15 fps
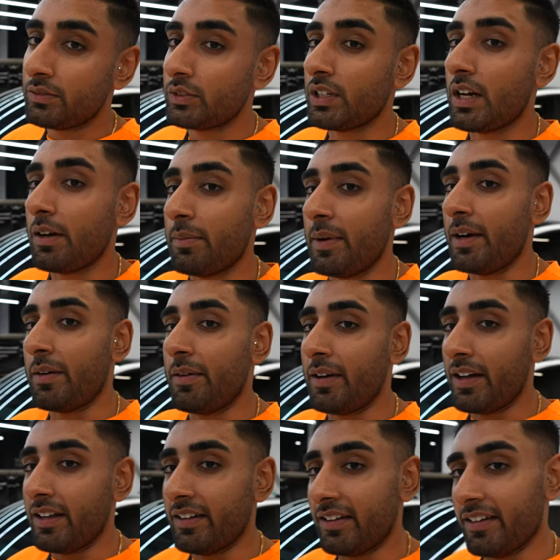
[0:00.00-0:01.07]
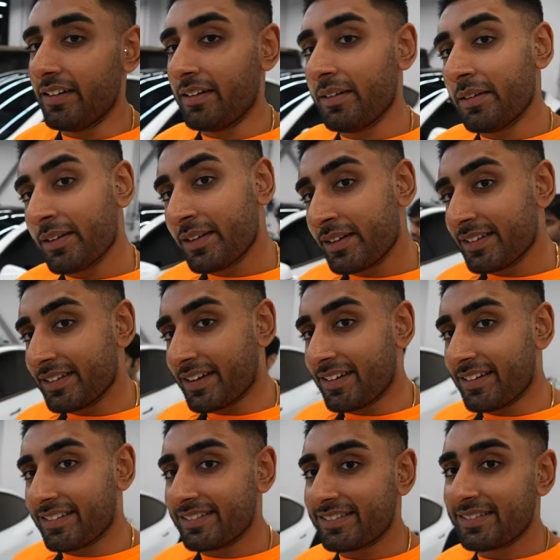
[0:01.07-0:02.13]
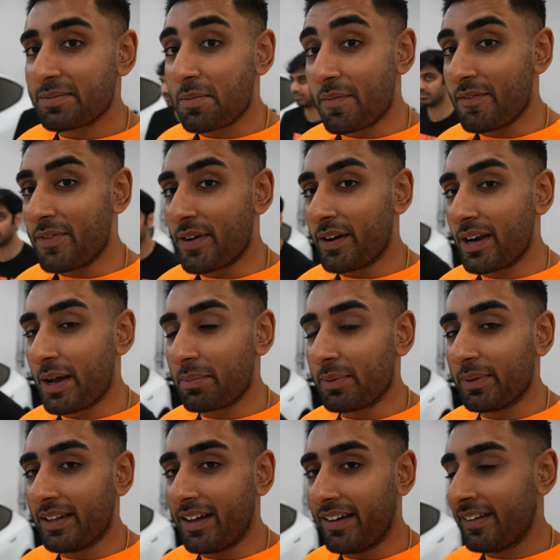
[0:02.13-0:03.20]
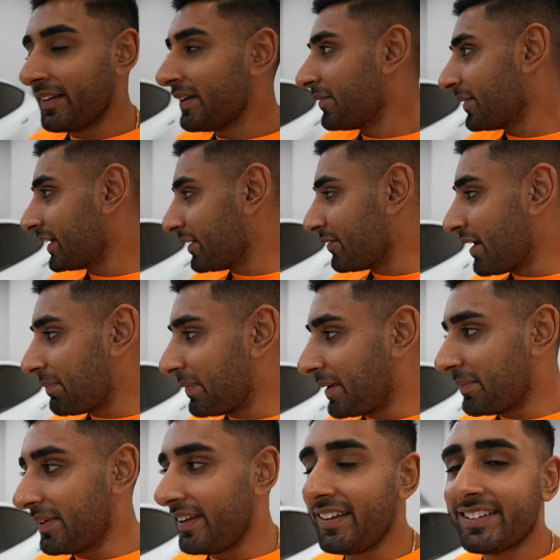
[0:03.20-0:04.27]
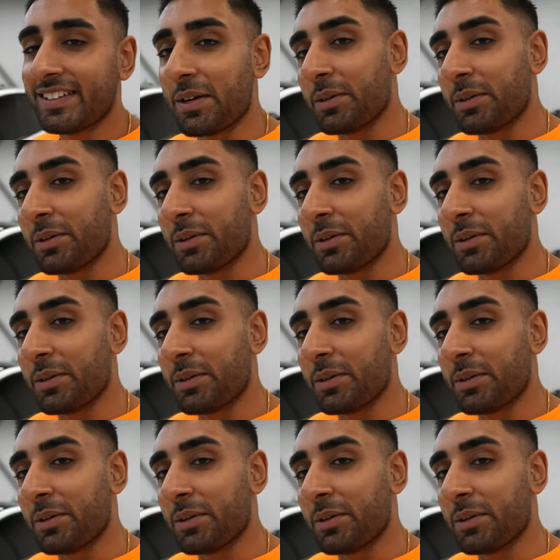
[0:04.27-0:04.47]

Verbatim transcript: Shout them out and uh, yeah, very happy with that. Amazing. I'm gonna wrap up here. Jay,